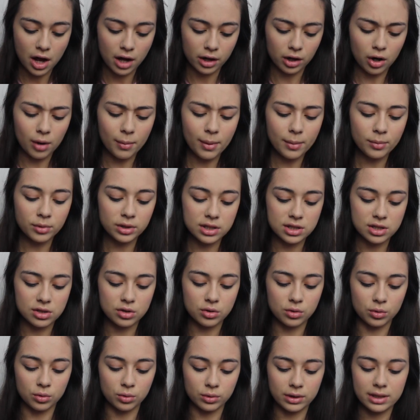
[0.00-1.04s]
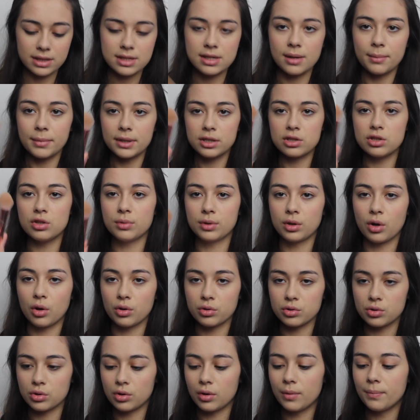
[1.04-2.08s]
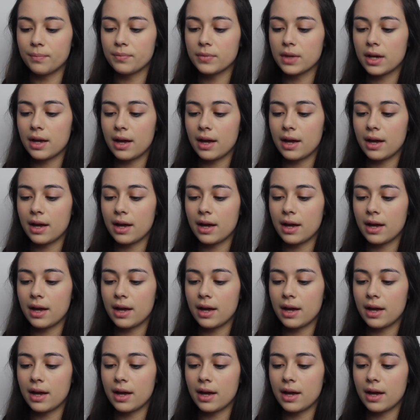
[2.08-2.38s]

Can't remember what this is called, it's something to do with contour.